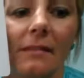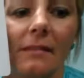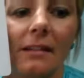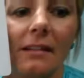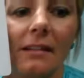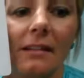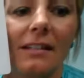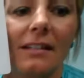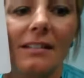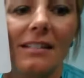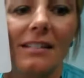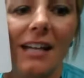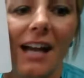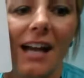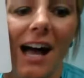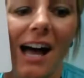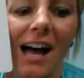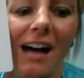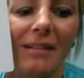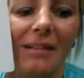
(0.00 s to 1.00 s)
Good
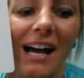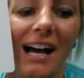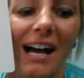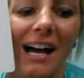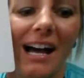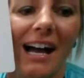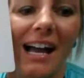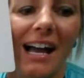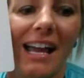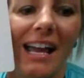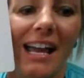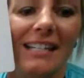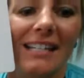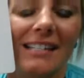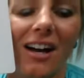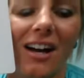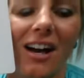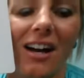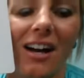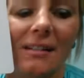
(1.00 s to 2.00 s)
job, guys.
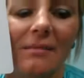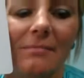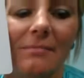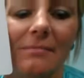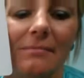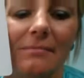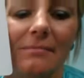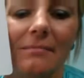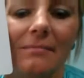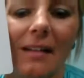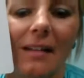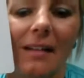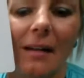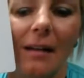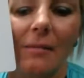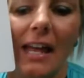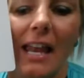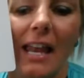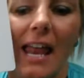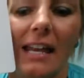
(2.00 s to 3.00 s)
Awesome. I'm
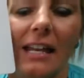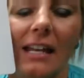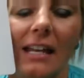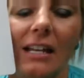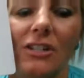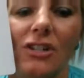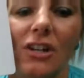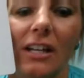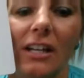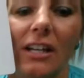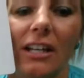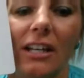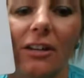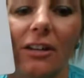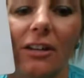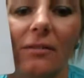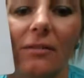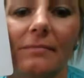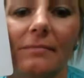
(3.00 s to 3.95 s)
glad I didn't trick you.